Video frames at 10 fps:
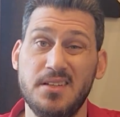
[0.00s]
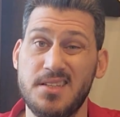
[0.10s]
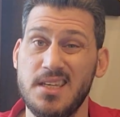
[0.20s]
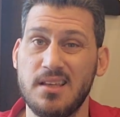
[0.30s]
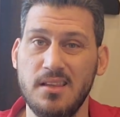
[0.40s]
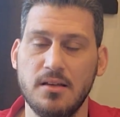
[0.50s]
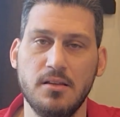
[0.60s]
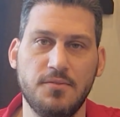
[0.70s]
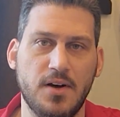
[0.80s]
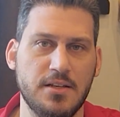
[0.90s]
seek legal
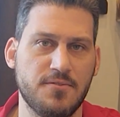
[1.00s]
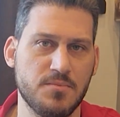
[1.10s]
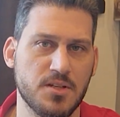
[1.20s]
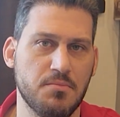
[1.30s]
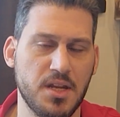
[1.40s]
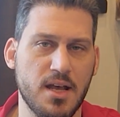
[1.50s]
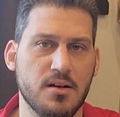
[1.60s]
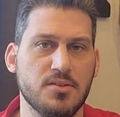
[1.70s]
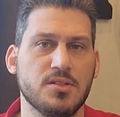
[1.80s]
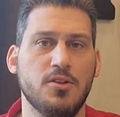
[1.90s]
advice from somebody
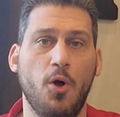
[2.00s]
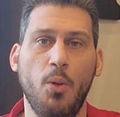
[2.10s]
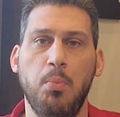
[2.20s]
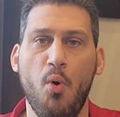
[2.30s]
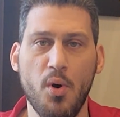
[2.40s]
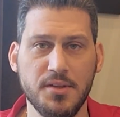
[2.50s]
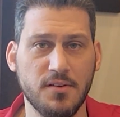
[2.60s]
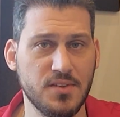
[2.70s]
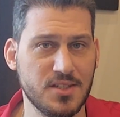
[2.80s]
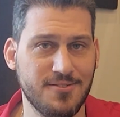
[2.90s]
else. The whole point
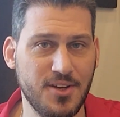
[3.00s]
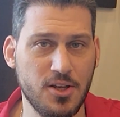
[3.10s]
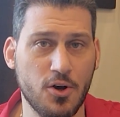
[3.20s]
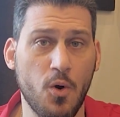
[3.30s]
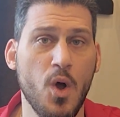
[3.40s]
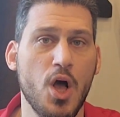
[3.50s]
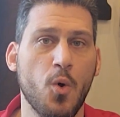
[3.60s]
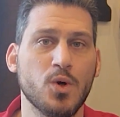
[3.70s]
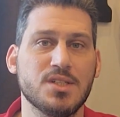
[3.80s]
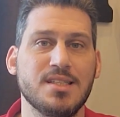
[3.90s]
of this video
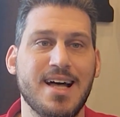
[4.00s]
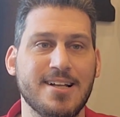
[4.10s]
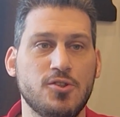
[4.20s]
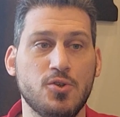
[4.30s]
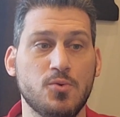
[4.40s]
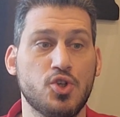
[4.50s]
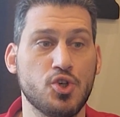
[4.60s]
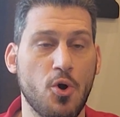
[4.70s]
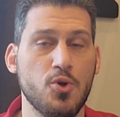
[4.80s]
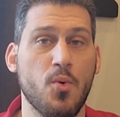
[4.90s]
was not to
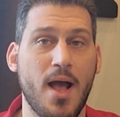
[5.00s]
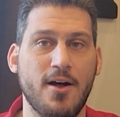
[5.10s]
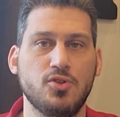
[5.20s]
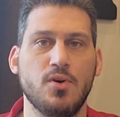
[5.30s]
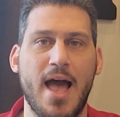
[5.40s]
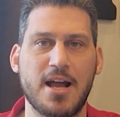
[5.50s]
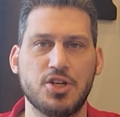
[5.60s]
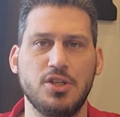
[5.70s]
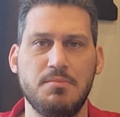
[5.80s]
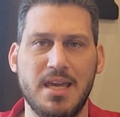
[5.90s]
show you how to
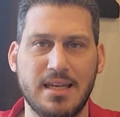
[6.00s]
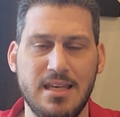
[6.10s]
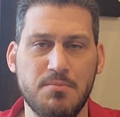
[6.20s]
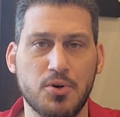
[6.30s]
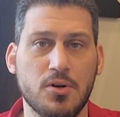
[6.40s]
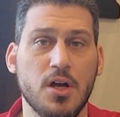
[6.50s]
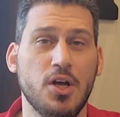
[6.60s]
actually make an ebook.